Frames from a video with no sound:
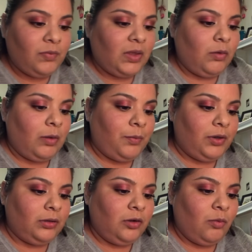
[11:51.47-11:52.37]
I'm going to put a
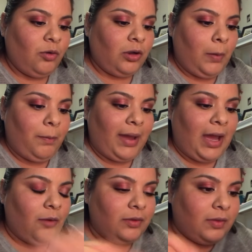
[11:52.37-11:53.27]
little more
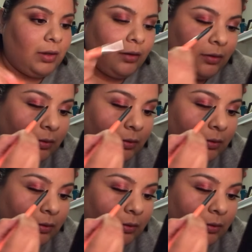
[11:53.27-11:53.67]
kapow in there.